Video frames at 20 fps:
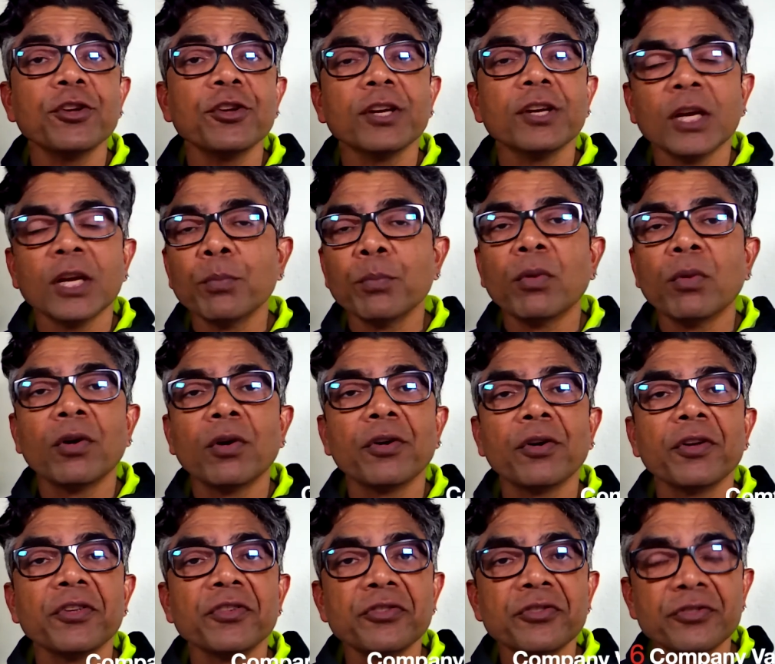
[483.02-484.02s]
number
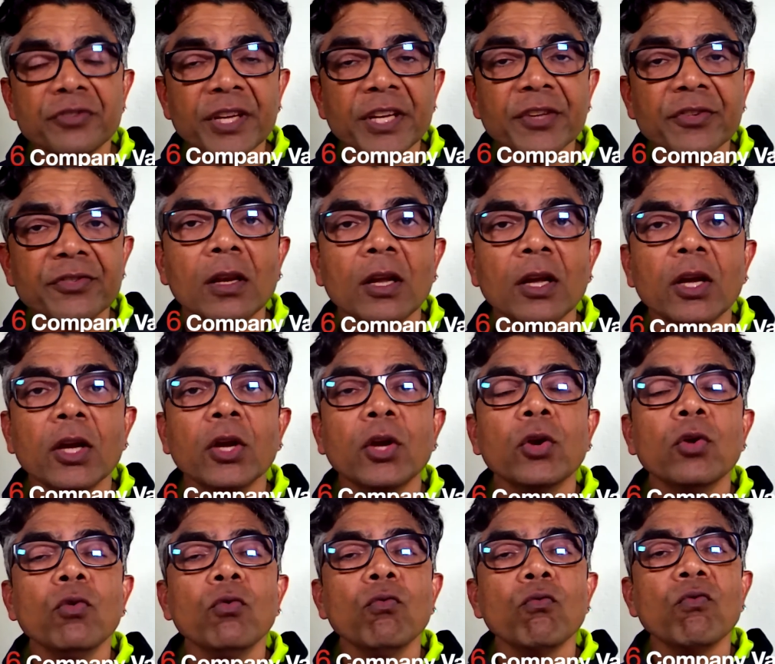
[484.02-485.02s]
6,
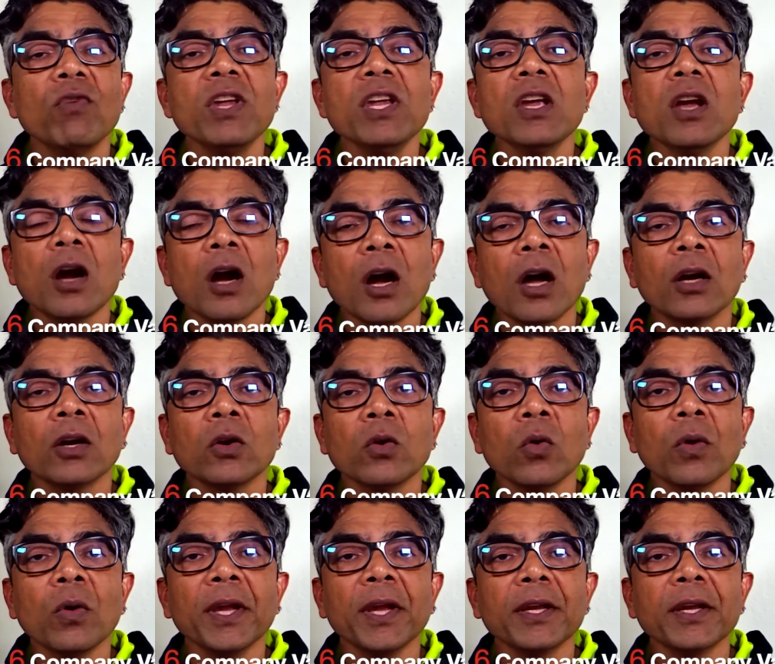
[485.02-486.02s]
we are
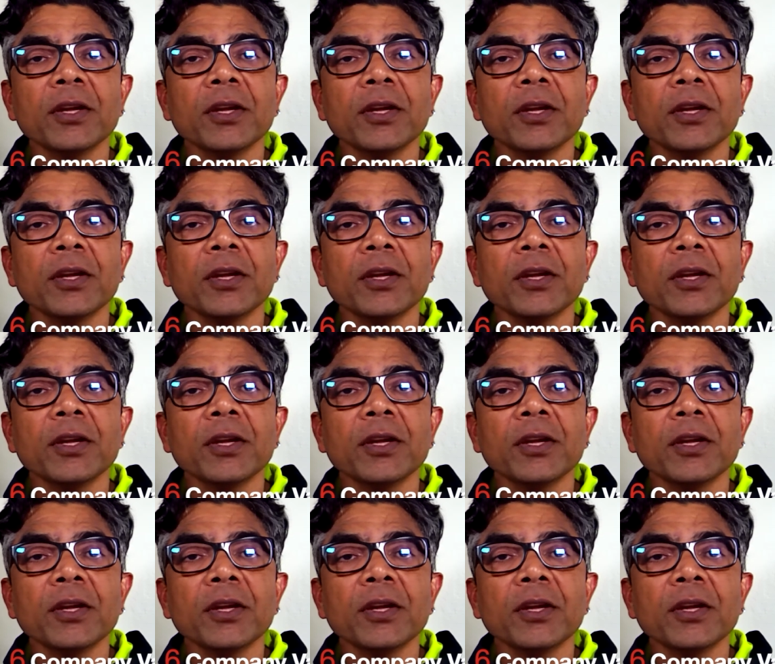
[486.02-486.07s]
going